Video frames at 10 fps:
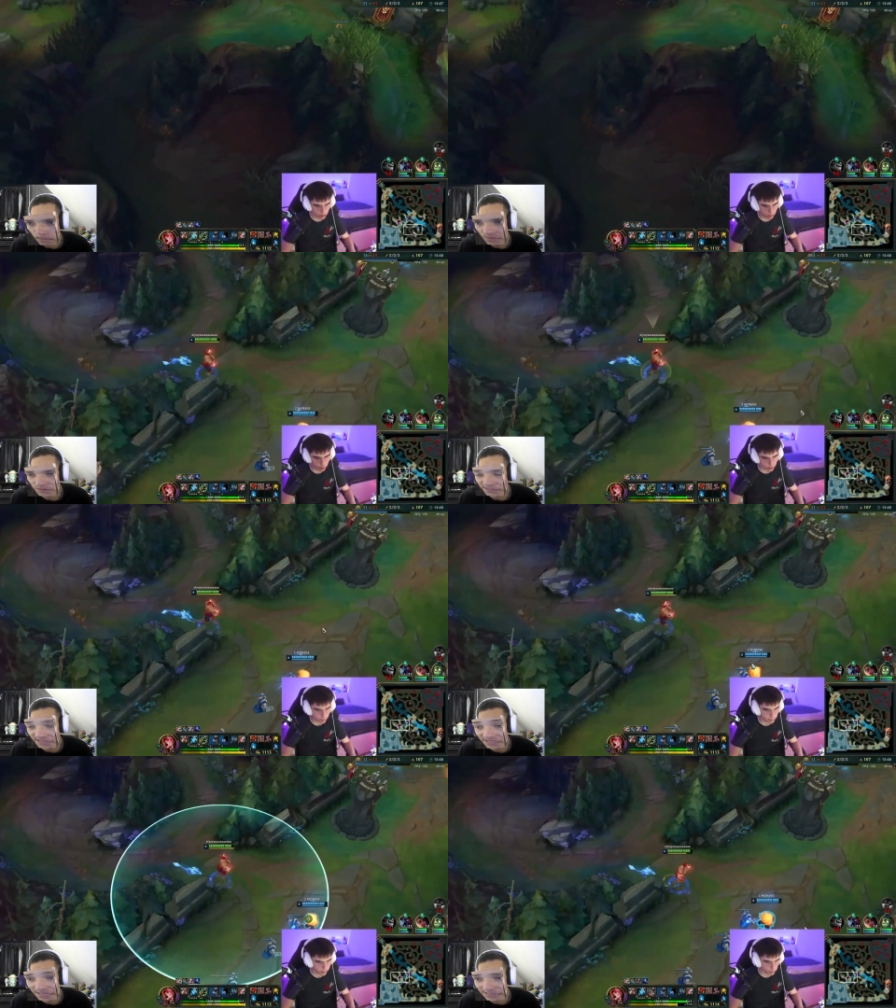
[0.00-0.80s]
especially
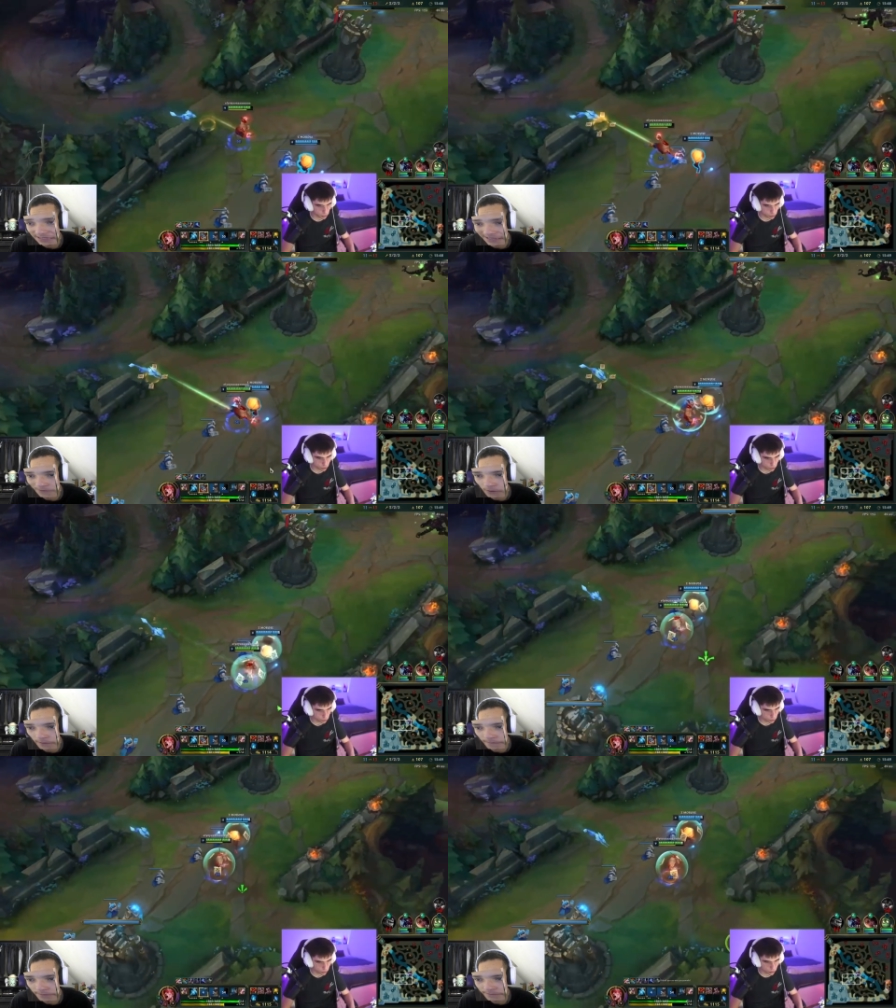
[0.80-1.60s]
into their team
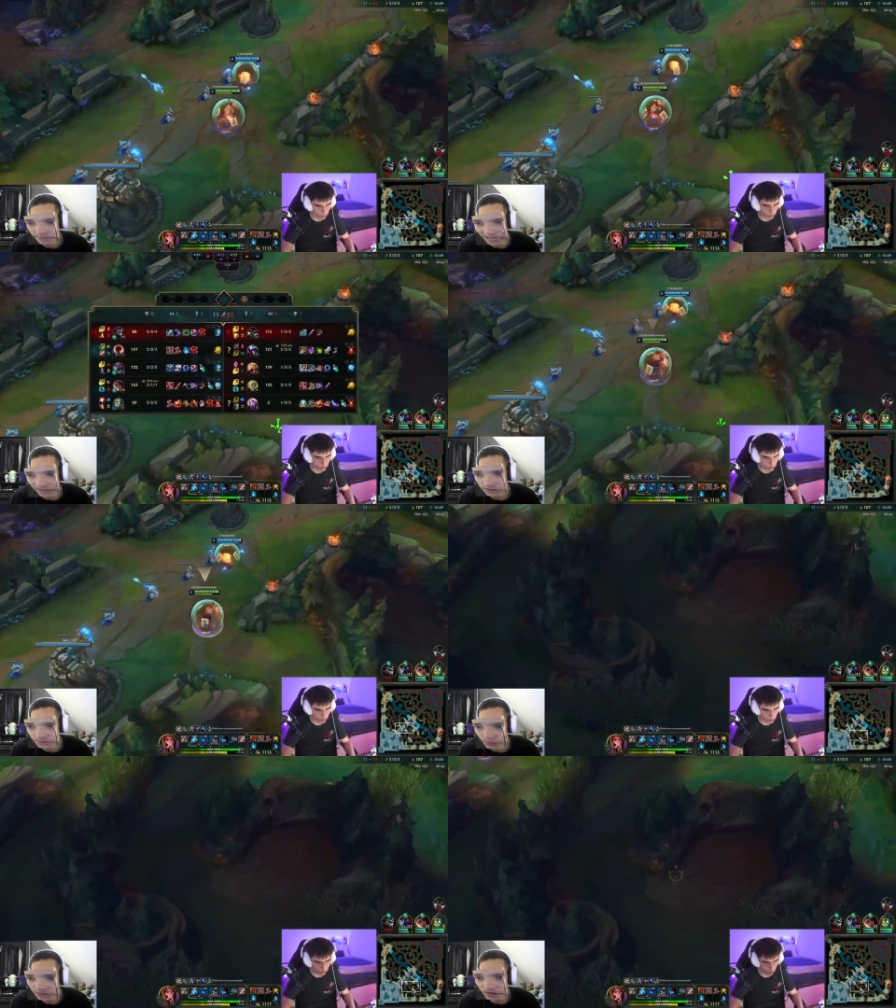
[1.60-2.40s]
comp. Talon's
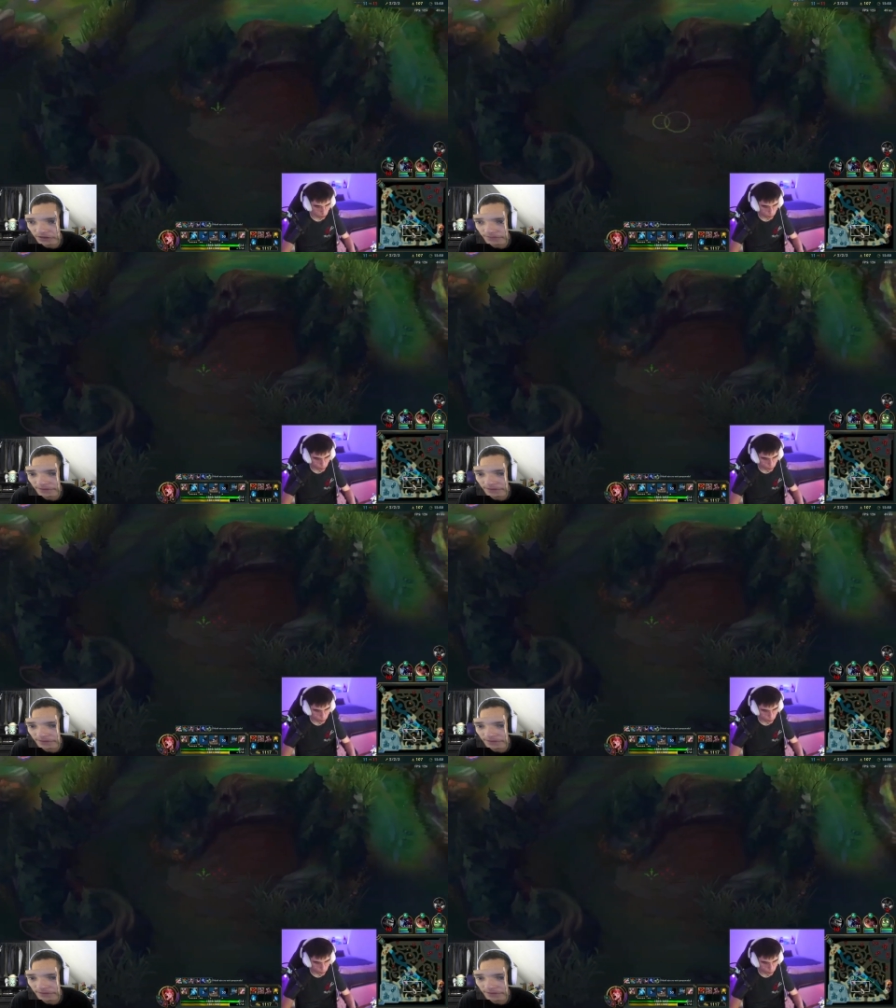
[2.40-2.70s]
pretty good